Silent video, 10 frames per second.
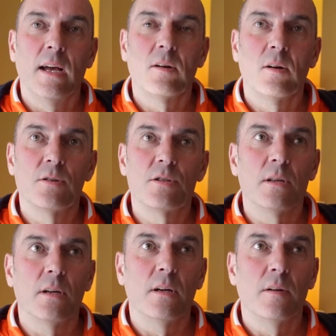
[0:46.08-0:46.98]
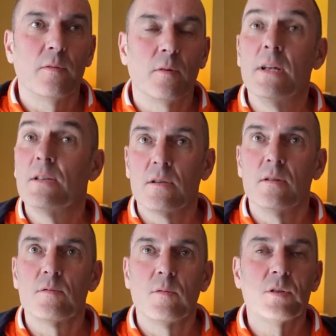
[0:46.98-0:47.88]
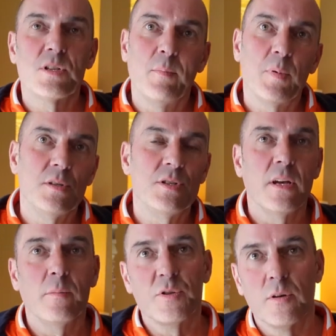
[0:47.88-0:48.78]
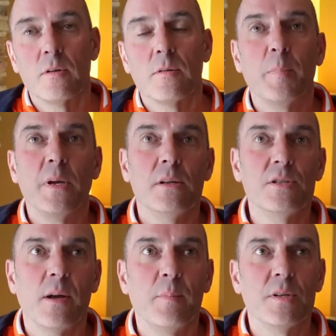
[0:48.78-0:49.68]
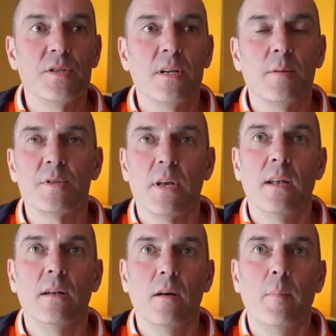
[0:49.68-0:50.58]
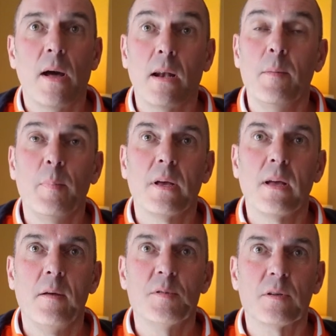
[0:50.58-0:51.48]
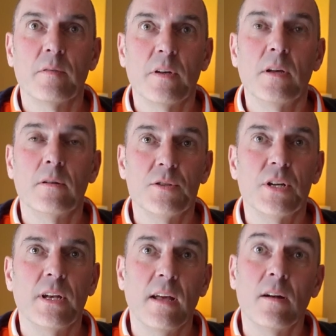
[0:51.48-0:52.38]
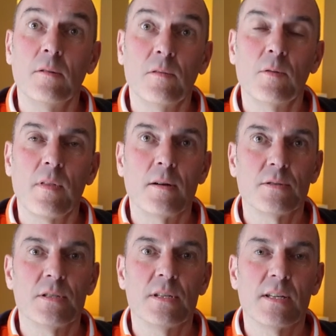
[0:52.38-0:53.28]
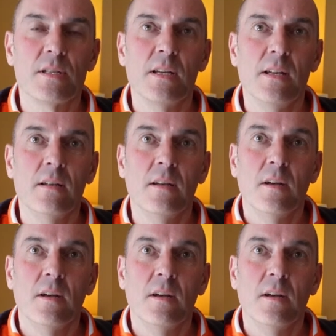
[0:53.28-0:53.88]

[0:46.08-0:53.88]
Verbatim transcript: I coached, for instance, World Championships, European Championships and the Paralympic Games of Rio de Janeiro in 2016,